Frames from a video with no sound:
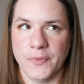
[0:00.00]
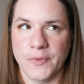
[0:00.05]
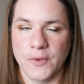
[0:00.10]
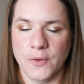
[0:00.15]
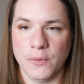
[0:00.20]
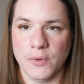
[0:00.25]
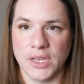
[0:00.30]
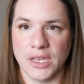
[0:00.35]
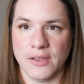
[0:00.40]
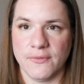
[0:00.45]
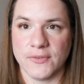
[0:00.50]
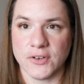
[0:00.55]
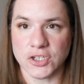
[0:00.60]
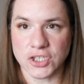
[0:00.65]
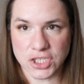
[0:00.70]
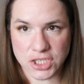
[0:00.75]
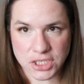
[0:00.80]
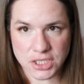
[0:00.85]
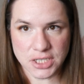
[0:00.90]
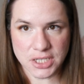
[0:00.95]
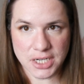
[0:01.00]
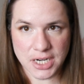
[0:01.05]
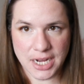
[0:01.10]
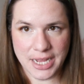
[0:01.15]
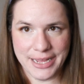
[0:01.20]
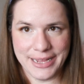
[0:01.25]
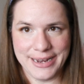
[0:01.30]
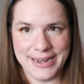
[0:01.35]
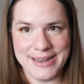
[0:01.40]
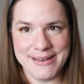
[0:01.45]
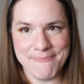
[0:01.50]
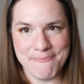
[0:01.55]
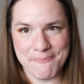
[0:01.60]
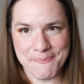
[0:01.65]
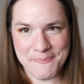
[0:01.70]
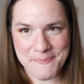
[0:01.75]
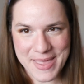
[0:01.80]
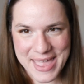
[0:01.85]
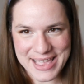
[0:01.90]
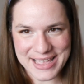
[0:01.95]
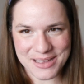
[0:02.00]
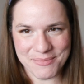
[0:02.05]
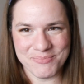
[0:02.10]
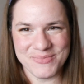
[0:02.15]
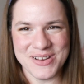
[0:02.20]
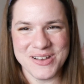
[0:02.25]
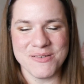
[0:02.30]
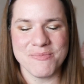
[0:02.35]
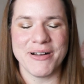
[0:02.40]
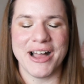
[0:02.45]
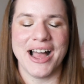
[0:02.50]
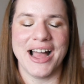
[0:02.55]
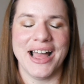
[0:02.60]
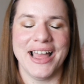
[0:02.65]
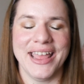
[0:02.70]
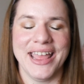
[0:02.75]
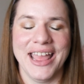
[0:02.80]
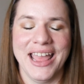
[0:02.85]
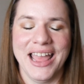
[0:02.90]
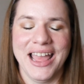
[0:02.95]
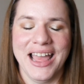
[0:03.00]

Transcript: doing for sure a makeup no buy